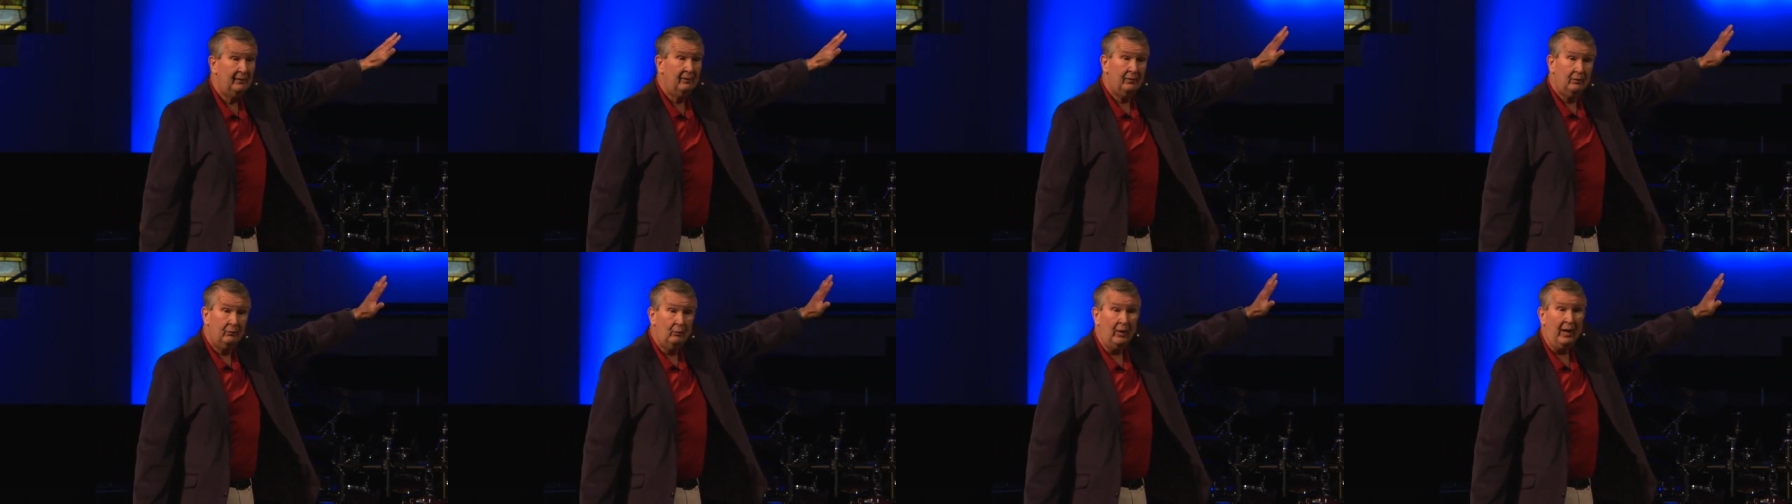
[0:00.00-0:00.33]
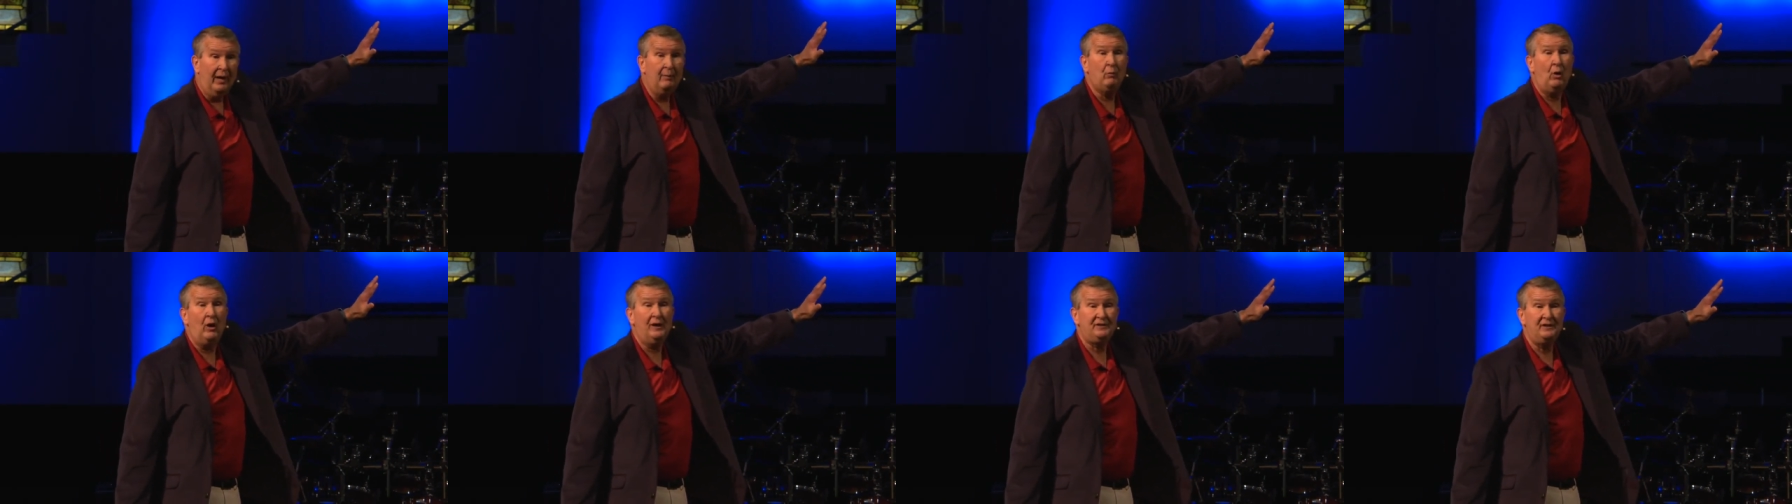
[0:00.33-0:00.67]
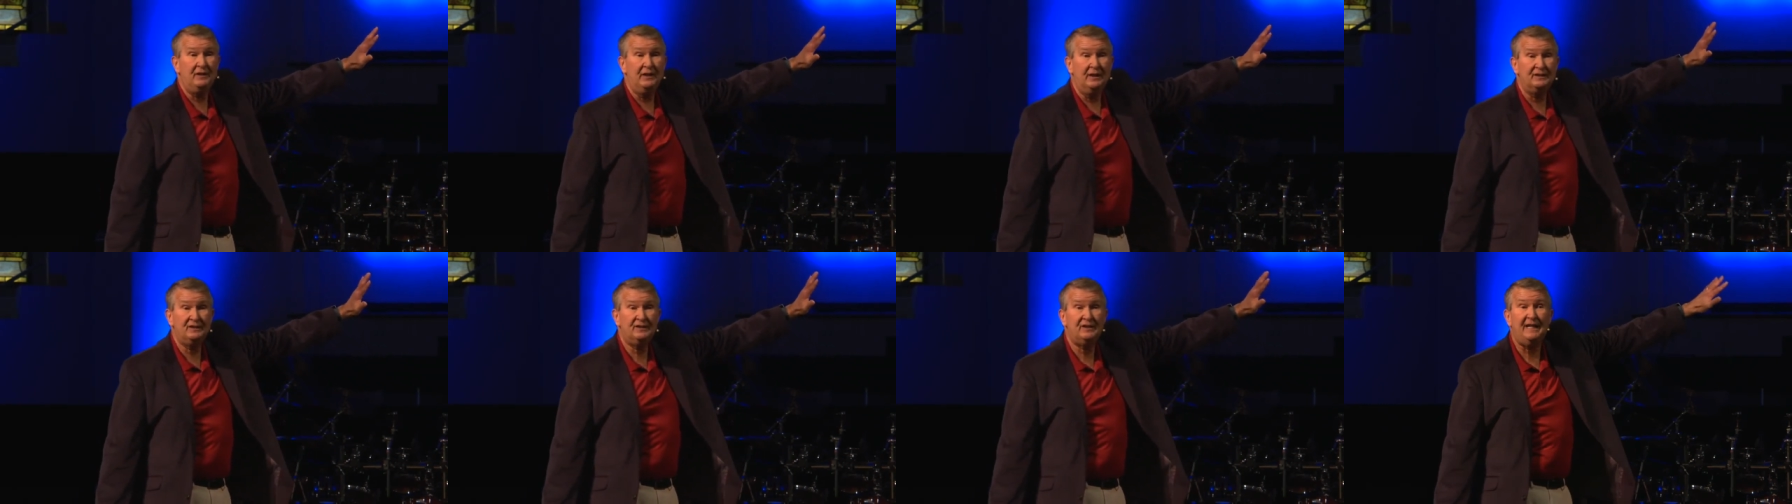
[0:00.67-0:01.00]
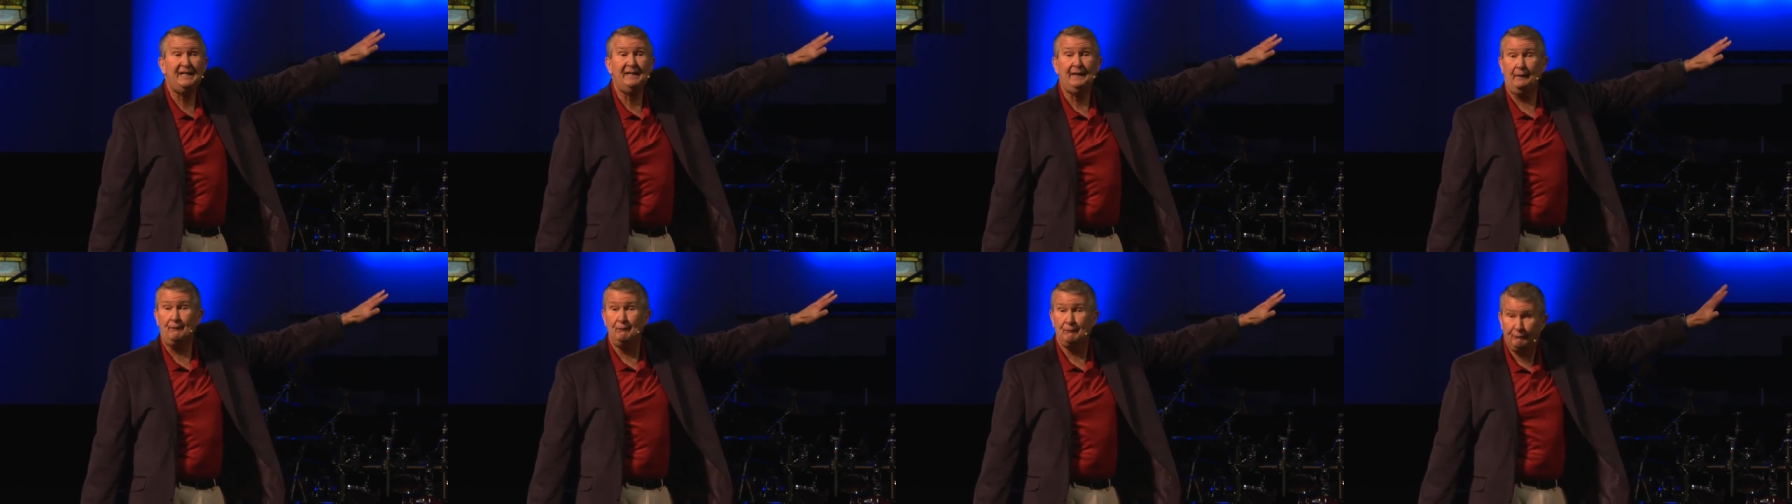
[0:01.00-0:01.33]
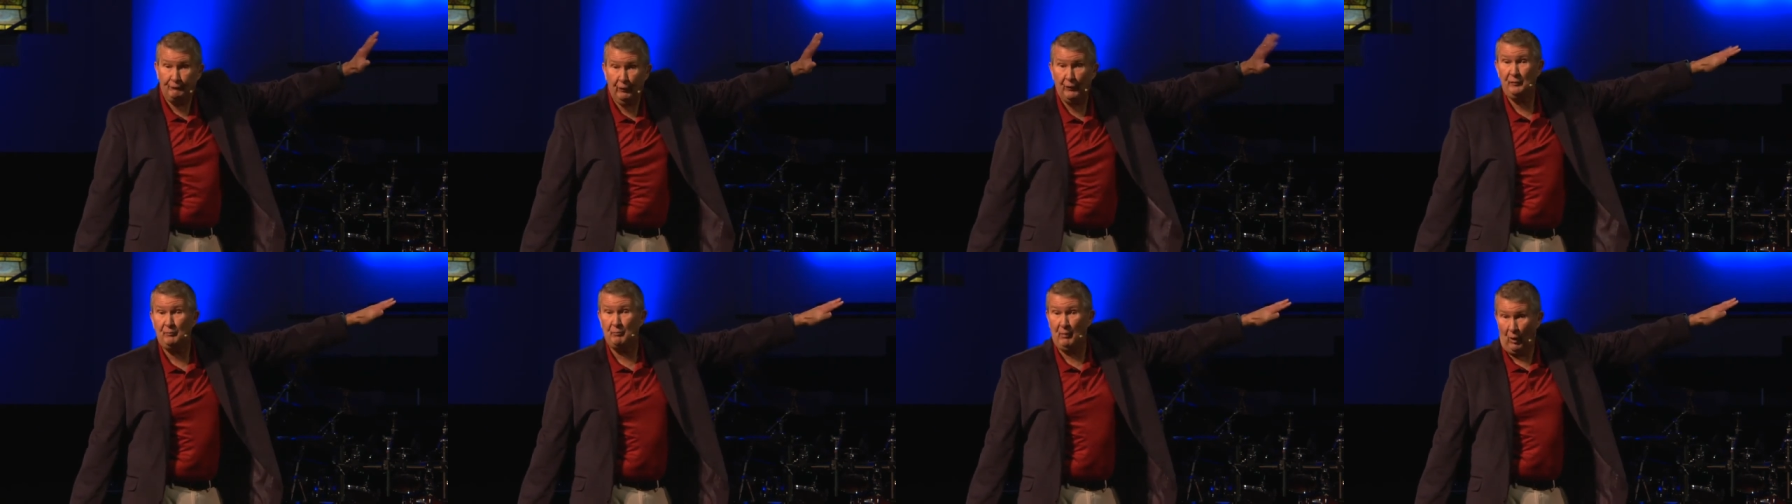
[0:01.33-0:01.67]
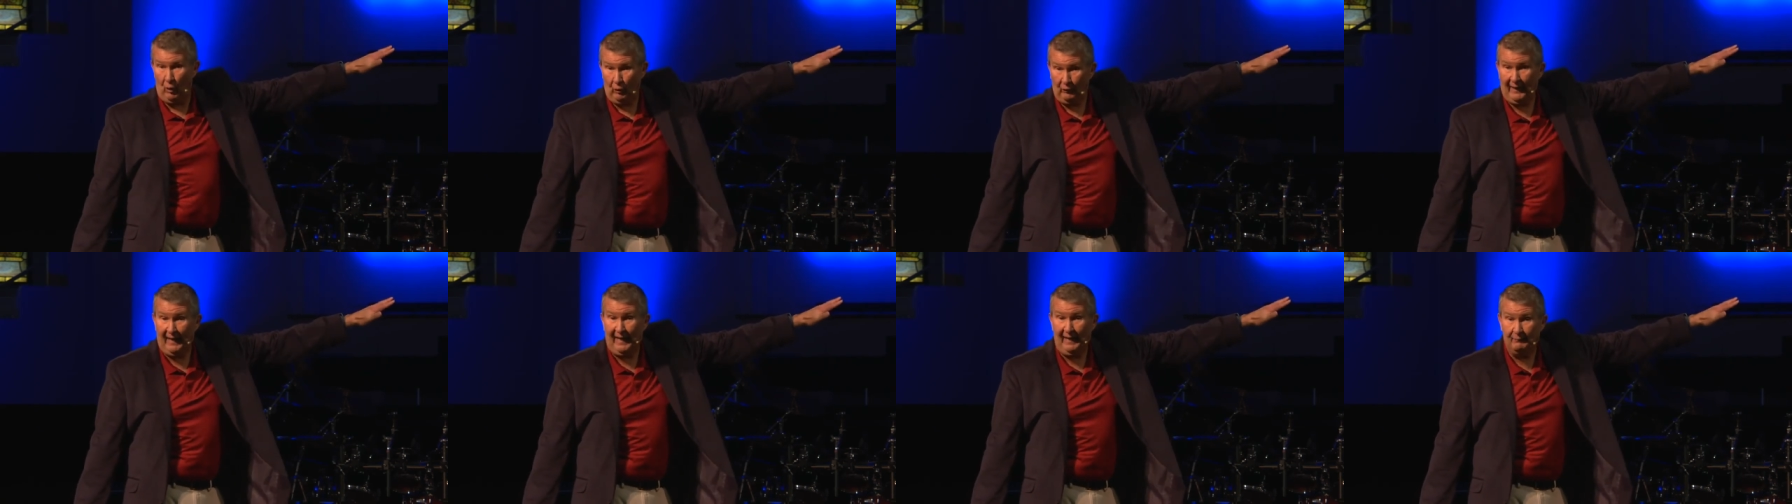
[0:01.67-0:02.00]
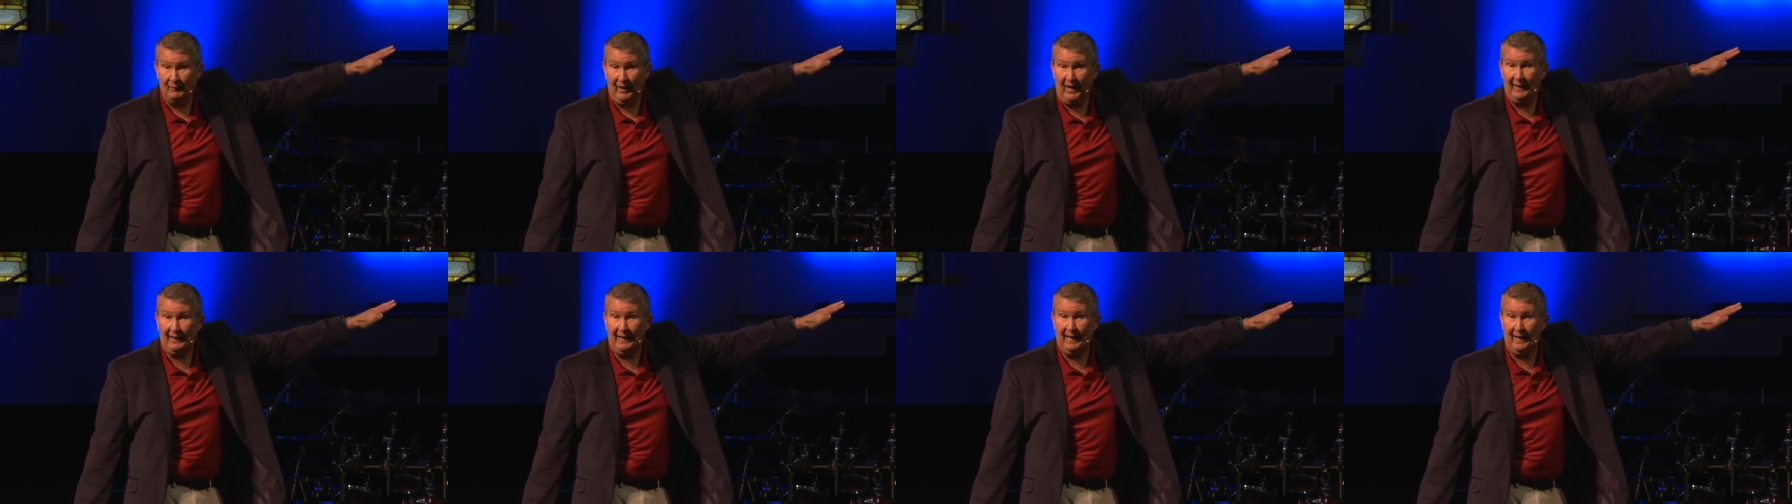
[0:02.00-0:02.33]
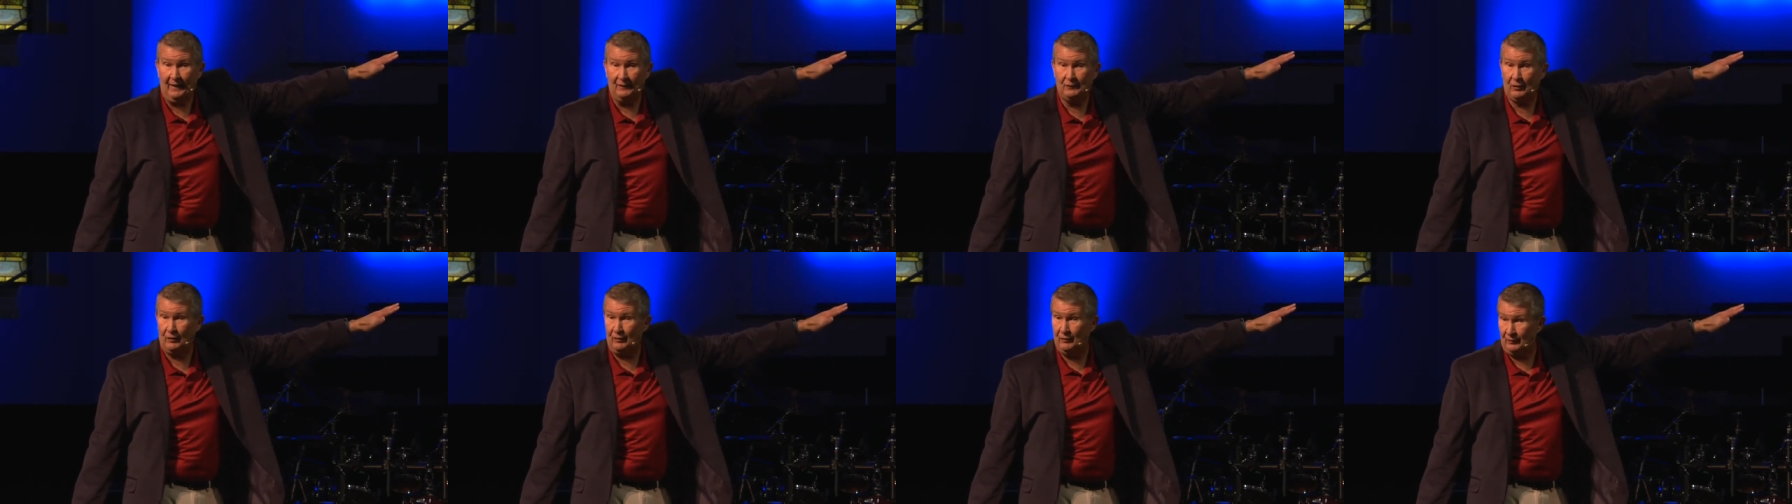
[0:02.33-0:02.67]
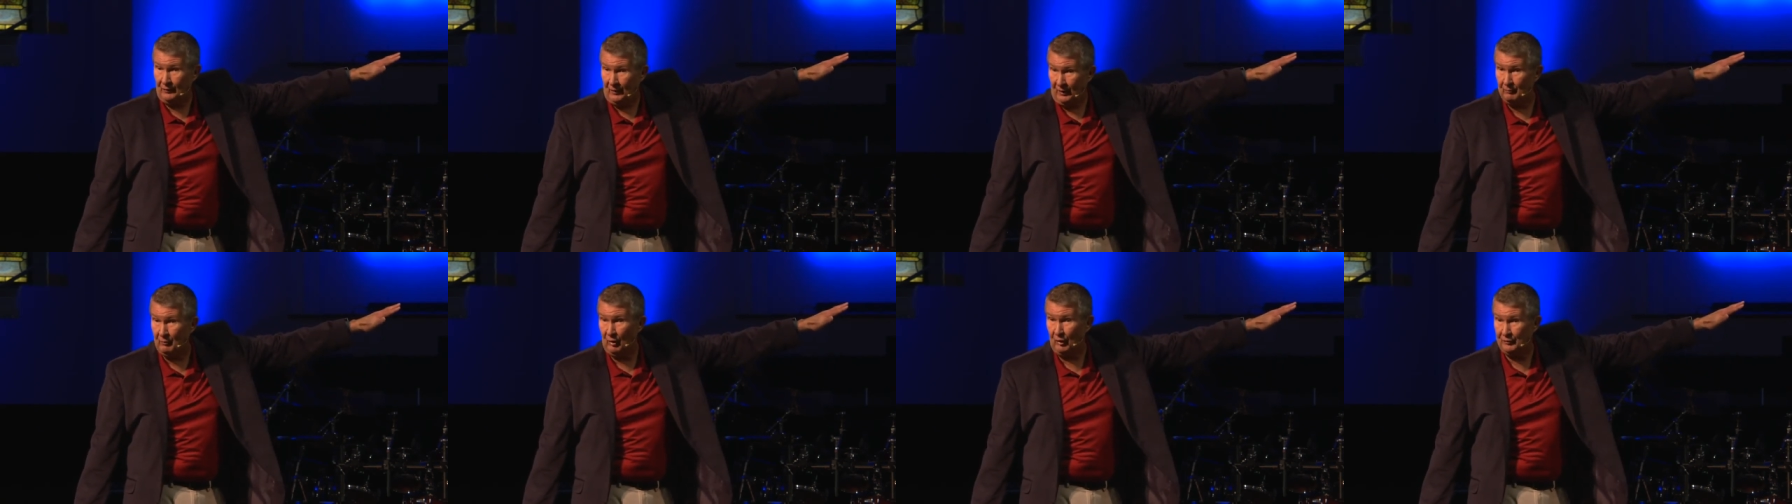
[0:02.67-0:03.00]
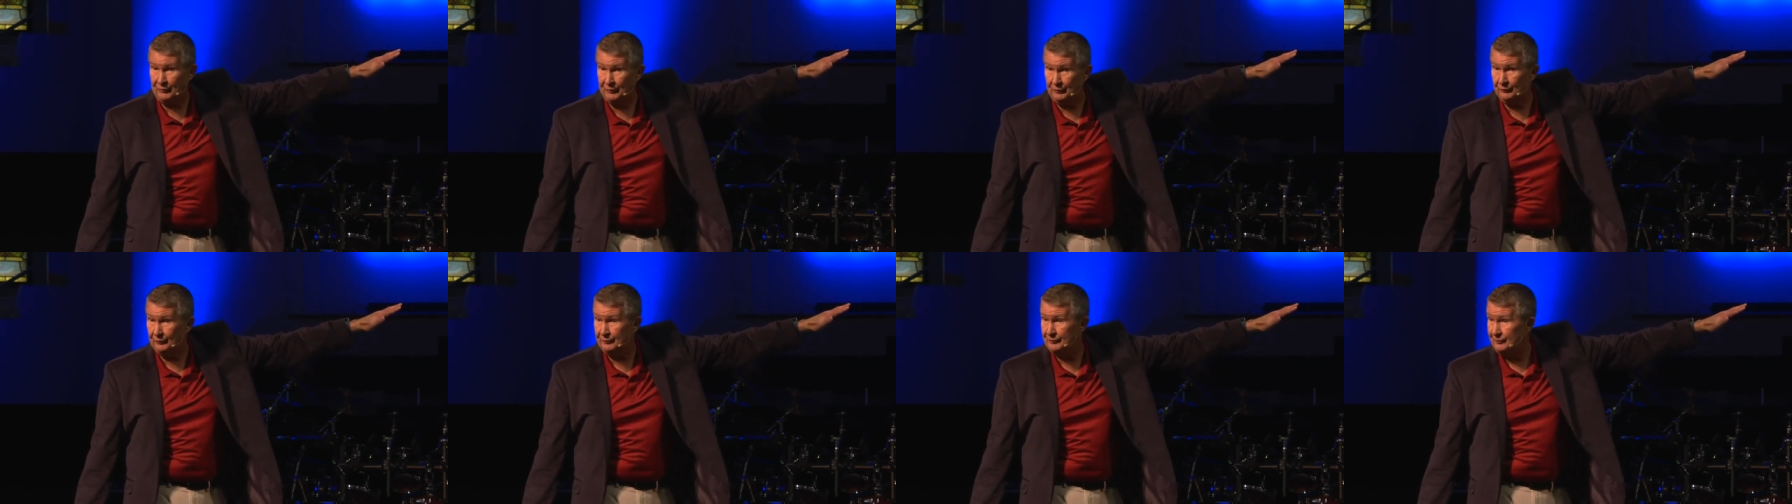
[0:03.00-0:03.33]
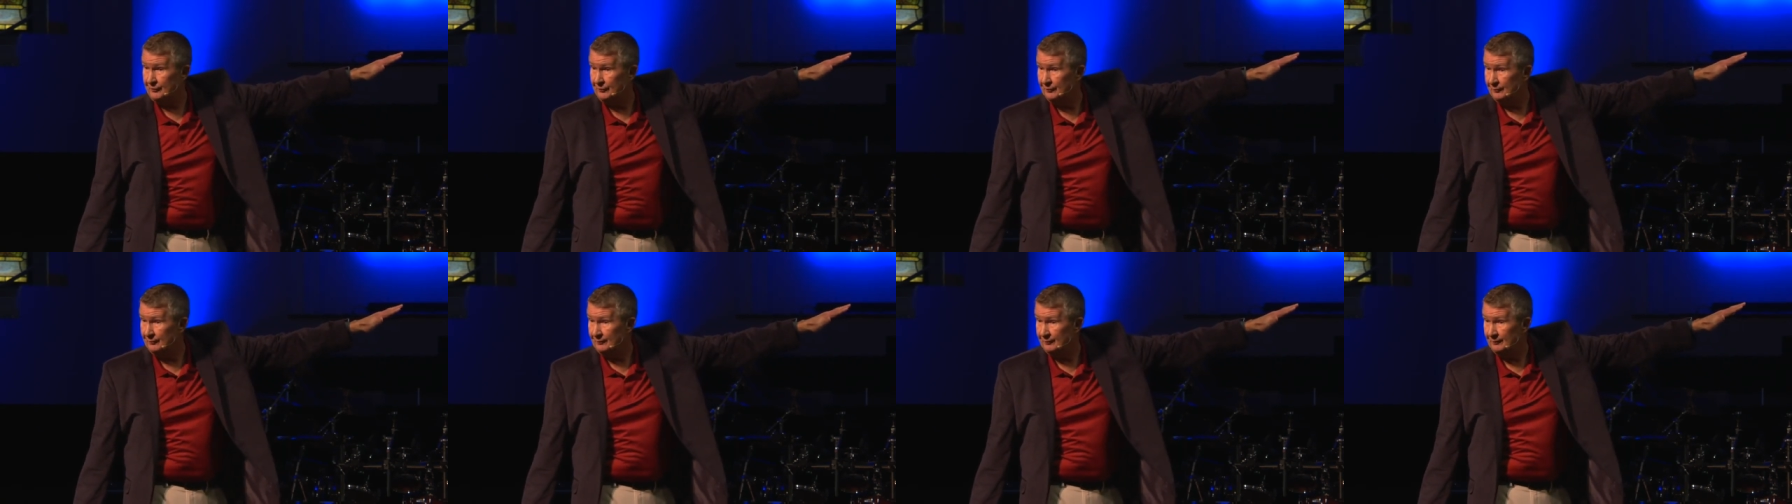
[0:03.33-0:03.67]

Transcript: when I'm watching a stinking football game and I got to turn commercials.